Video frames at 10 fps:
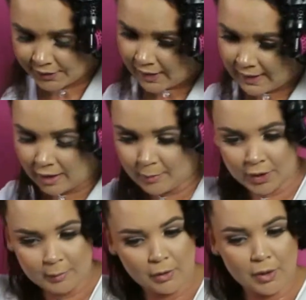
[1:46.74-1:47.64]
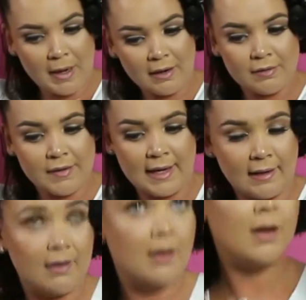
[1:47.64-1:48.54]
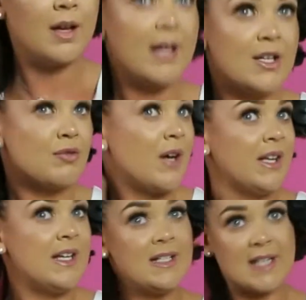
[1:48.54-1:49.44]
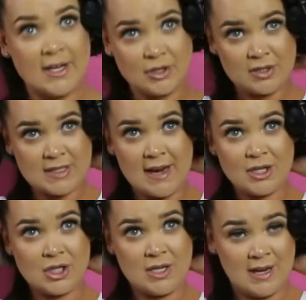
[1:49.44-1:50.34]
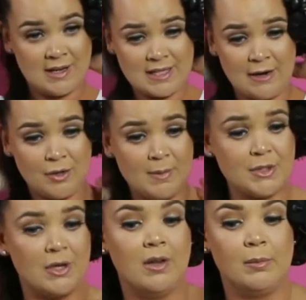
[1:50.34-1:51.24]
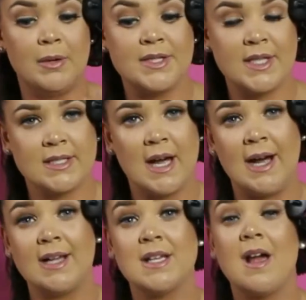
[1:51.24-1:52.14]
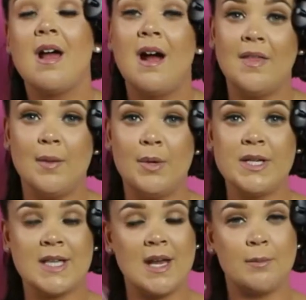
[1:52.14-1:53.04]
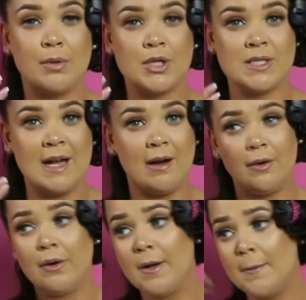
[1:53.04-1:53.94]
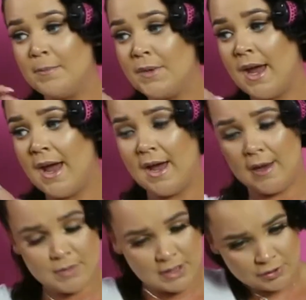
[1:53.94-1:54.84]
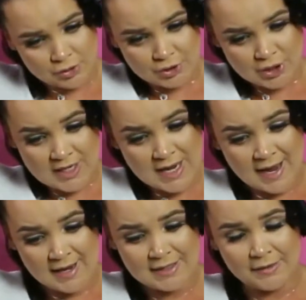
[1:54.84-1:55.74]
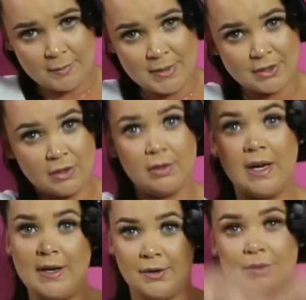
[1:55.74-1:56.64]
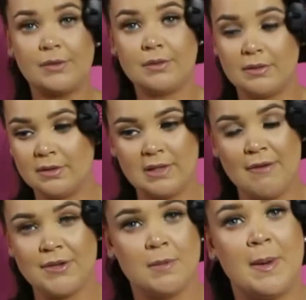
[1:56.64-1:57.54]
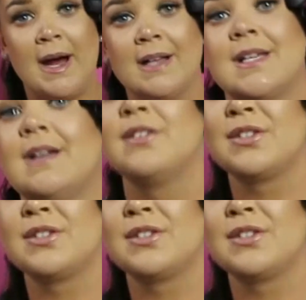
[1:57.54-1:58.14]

They're like, how am I going to blow the back of it? It's really easy. Just section it down the middle and blow it to the sides. And then when you take the brushes out, you can just shake your hair down the middle and it'll get rid of the parting.